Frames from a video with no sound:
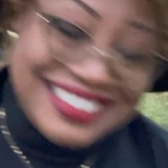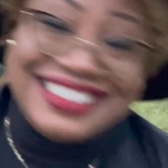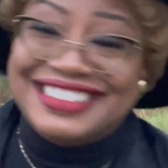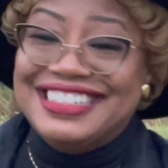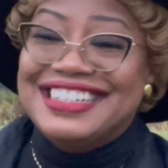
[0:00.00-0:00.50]

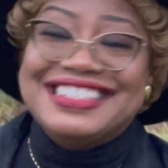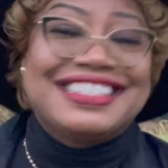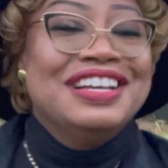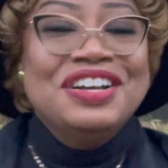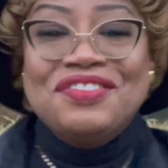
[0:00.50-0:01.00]
Goodness,
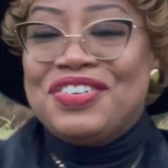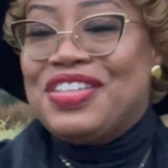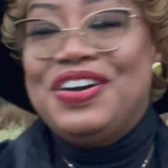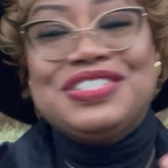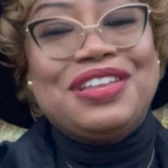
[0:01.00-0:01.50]
for
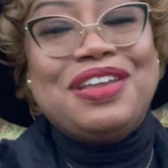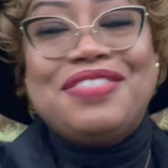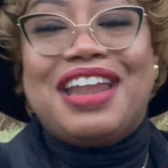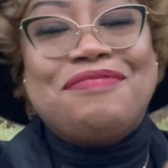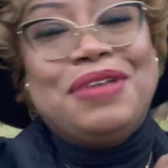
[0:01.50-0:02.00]
those of you
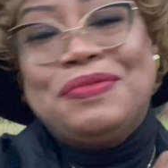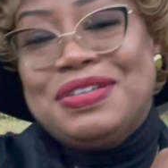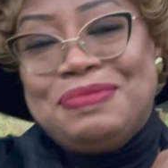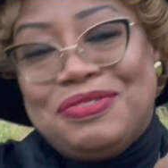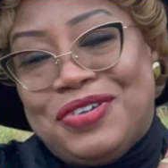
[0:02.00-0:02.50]
that have been with
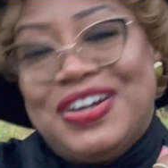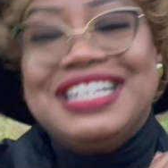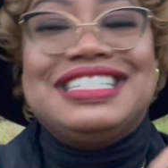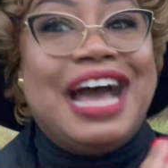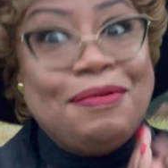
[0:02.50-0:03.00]
me for any
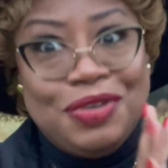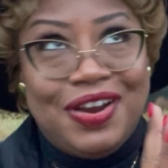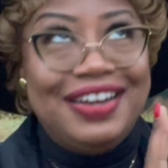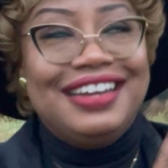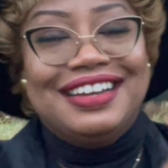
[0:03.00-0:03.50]
time, you
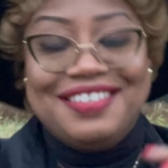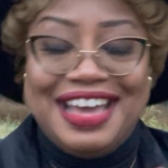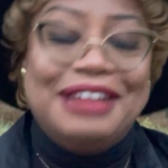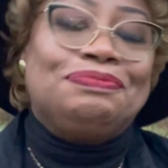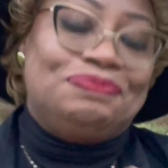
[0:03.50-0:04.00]
already know
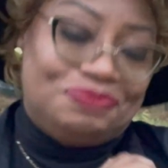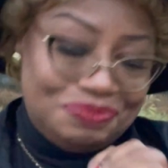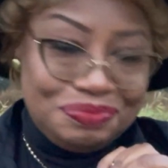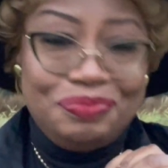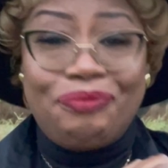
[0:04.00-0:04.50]
that.
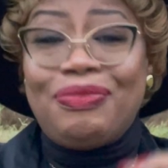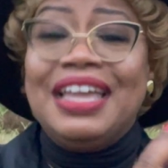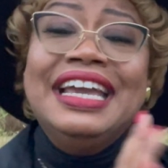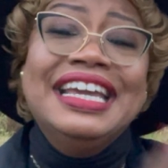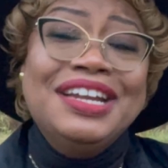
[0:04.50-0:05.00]

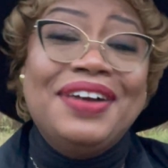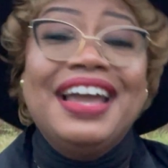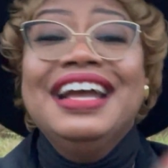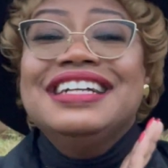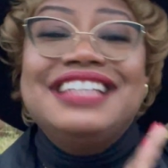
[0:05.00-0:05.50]
Anyway,
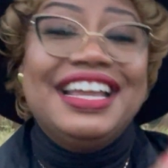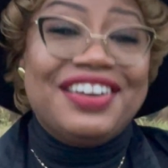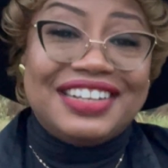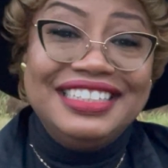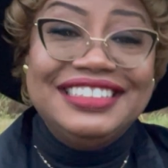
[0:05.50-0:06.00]
take your
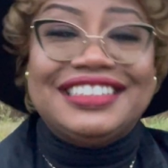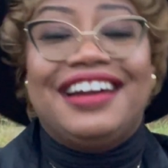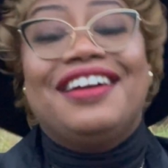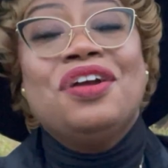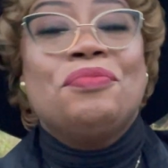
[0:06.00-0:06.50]
clean
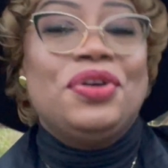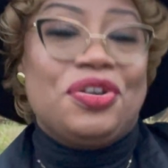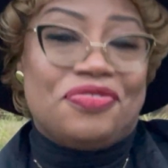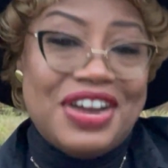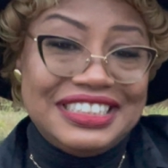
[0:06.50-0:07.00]
jar, put your
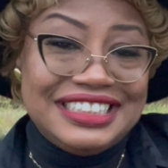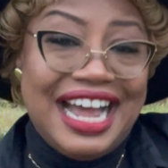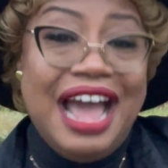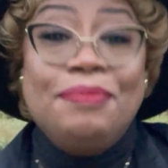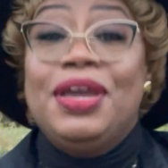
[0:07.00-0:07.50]
fresh
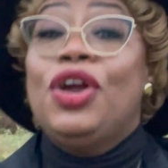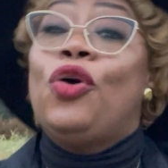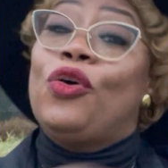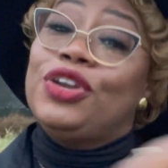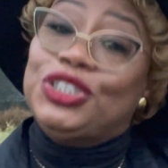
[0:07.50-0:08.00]
thyme in it
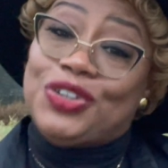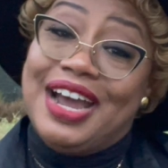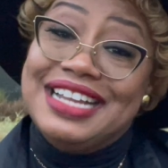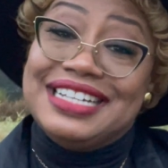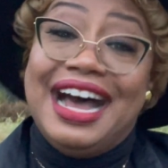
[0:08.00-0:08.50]
or your
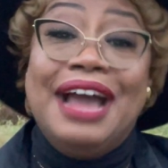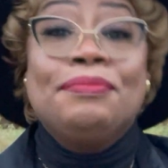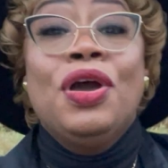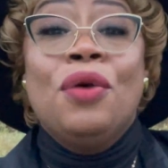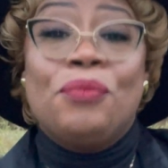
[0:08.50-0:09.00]
dried thyme,
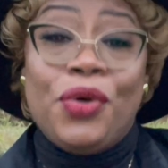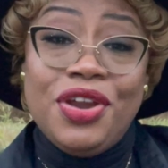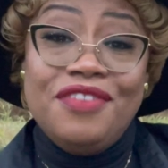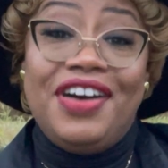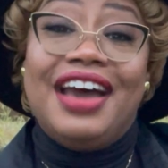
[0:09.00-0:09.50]
pour
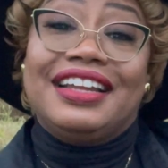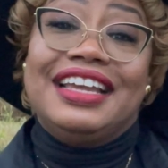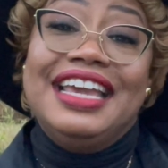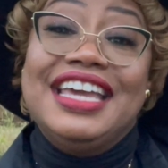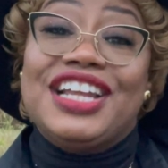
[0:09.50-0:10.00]
your vodka
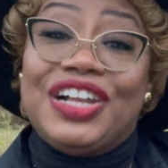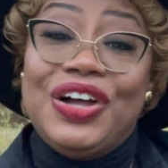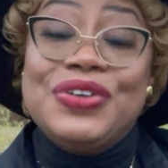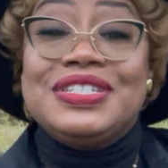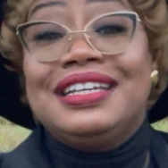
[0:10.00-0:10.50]
in,
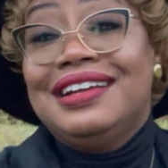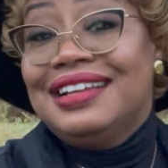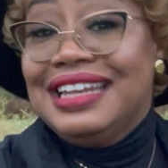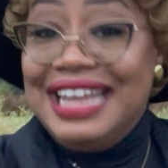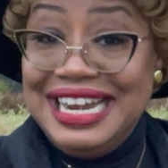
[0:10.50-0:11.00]
close it,
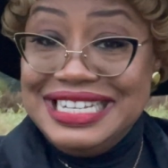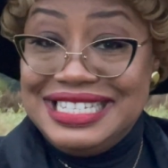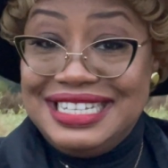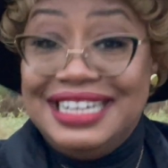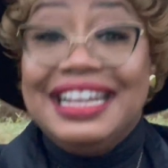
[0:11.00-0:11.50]
let it
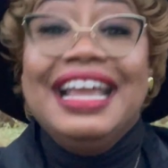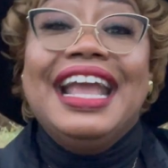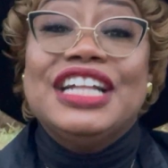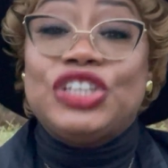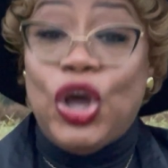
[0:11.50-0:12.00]
sit.
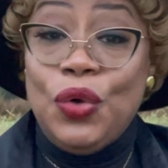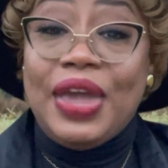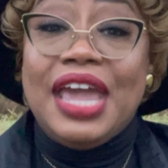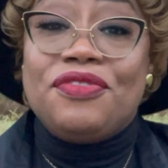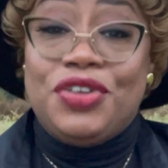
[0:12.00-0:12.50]
It's
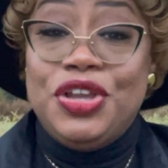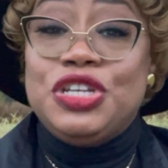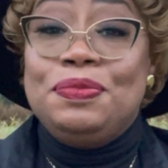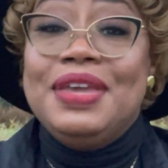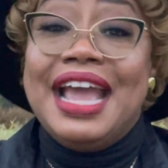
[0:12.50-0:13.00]
okay for you to
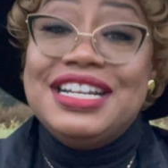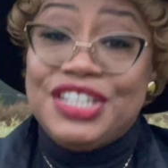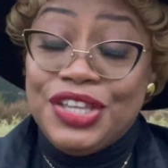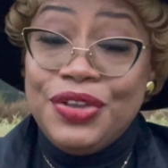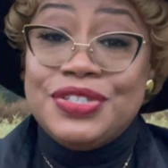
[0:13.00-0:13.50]
begin to
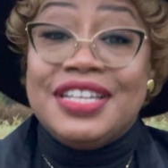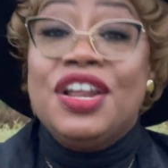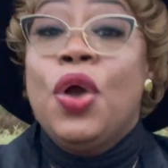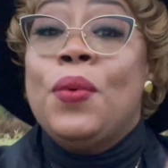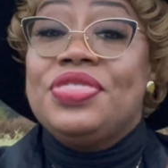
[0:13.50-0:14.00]
use it
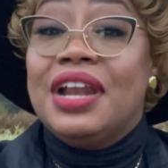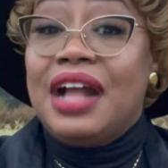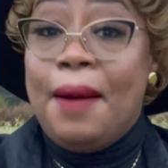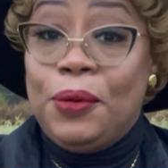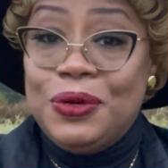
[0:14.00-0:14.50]
within a
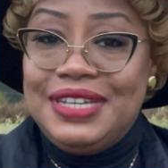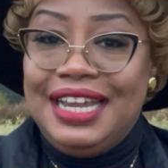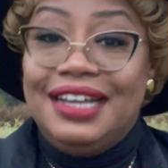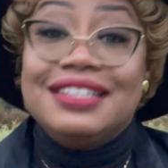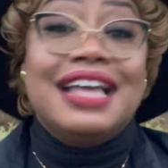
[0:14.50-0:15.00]
couple of
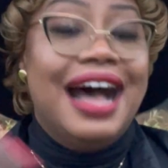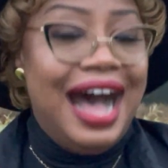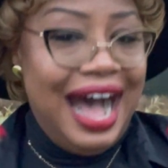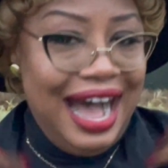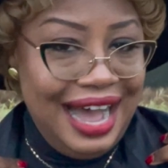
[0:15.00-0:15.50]
days.
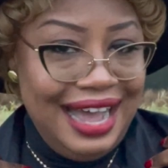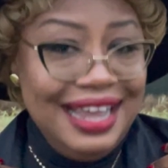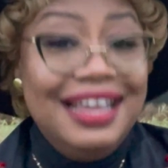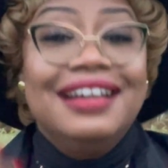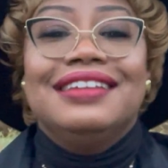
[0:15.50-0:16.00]
I
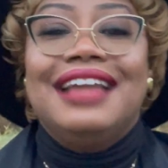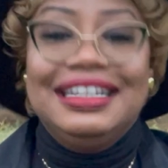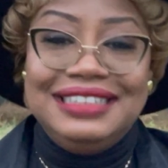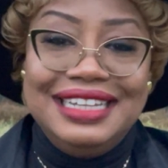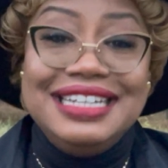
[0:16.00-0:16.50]
like
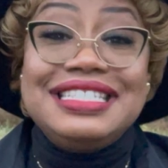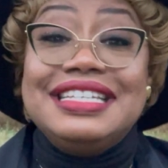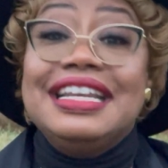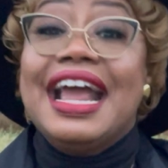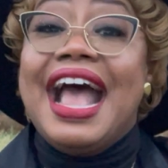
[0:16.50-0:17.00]
to let it
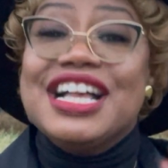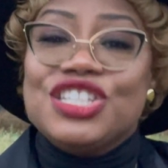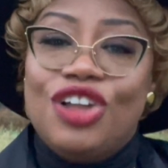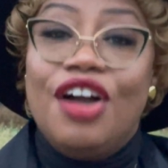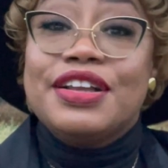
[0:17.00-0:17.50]
sit as
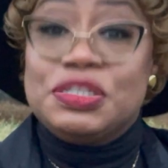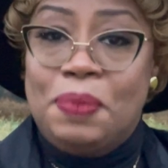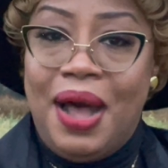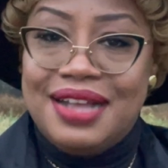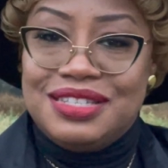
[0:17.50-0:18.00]
long as
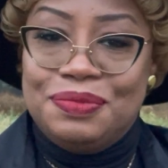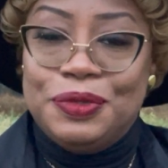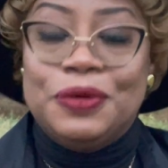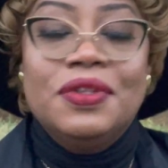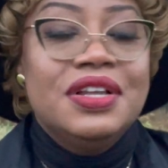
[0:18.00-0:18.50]

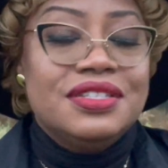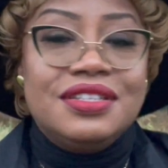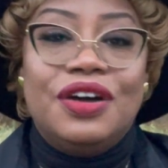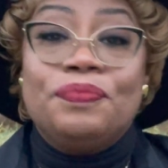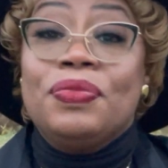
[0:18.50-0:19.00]
possible.
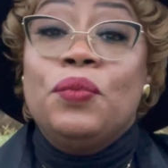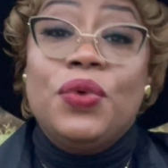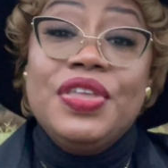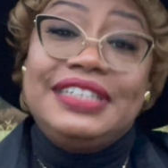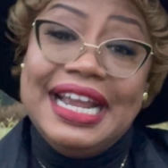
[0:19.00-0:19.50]
So
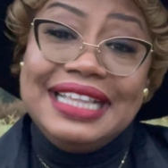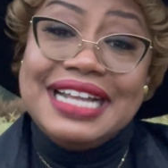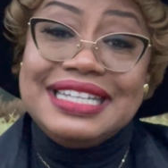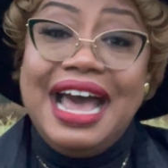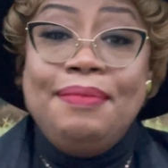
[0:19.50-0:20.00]
when you take that
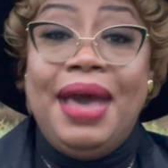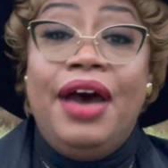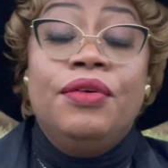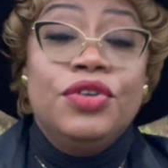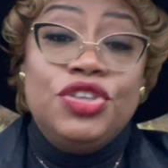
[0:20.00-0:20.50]
thyme
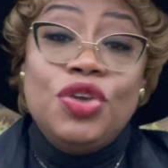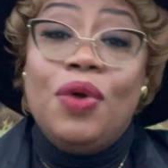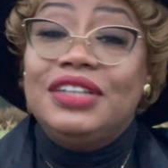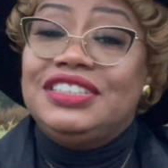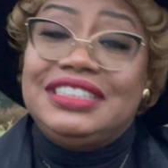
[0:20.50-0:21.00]
out, you
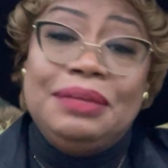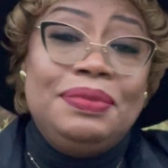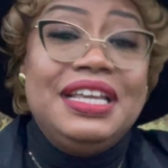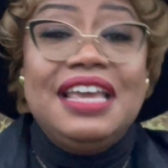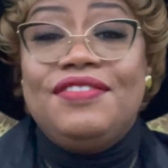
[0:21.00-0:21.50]
want to simply
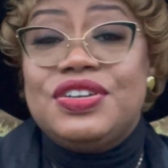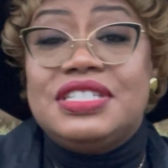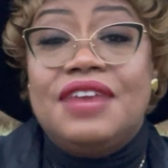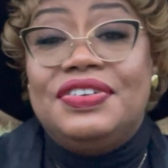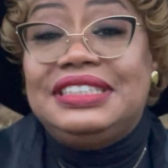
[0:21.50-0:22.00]
give
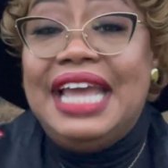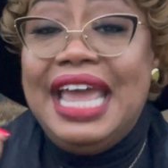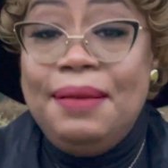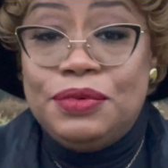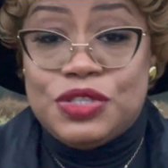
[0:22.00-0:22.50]
yourself a
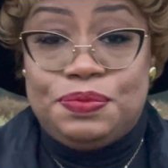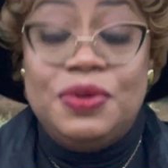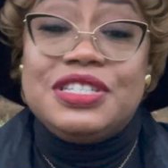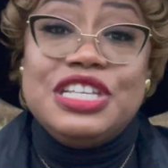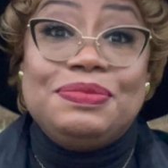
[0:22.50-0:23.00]

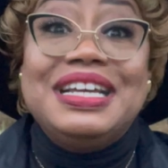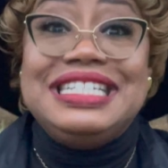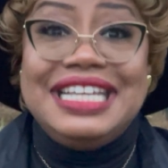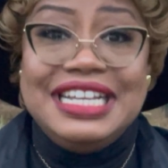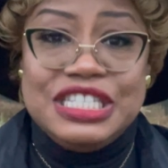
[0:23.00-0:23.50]

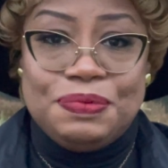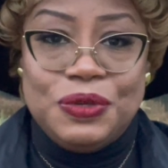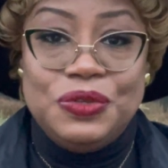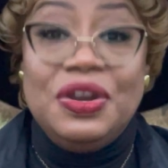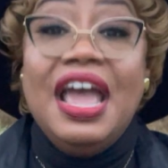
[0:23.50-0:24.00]

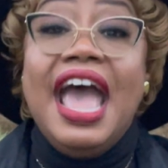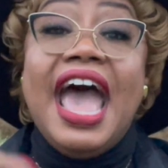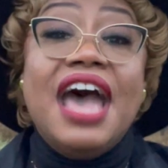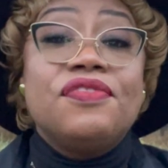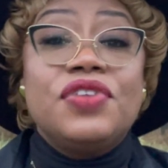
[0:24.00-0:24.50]
teaspoon
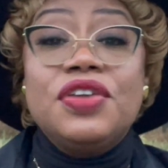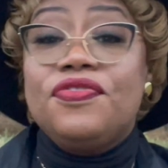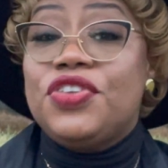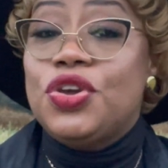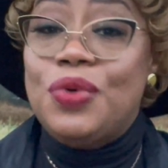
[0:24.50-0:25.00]
every
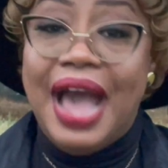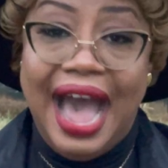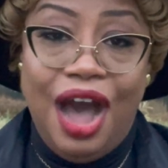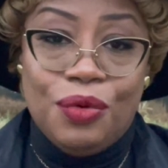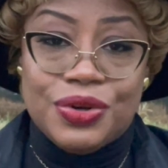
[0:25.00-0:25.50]
few
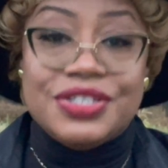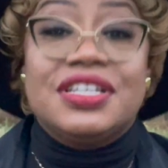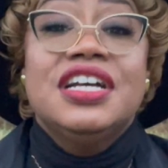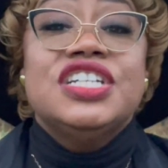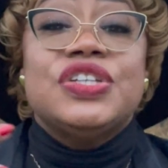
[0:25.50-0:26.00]
hours
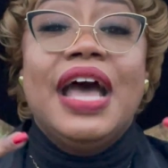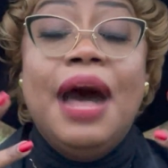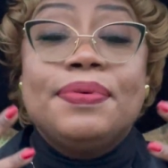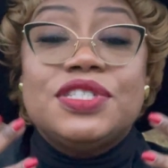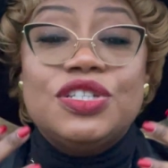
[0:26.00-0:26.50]
to
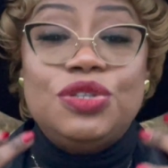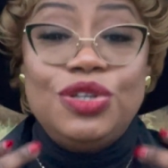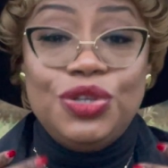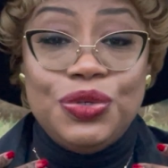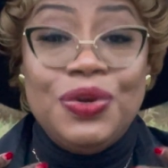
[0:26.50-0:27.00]
help
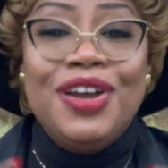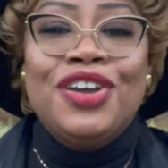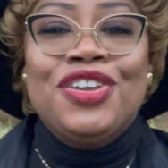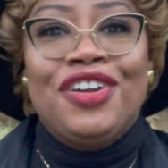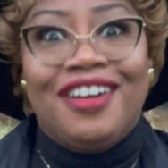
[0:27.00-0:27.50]
subdue
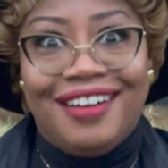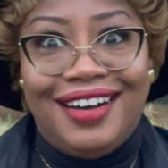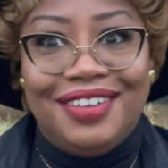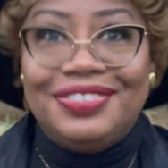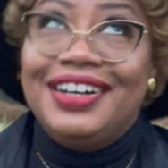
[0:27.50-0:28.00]
your
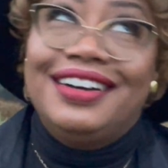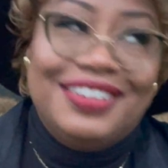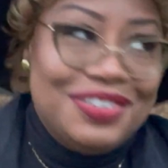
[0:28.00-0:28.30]
cough. Oh,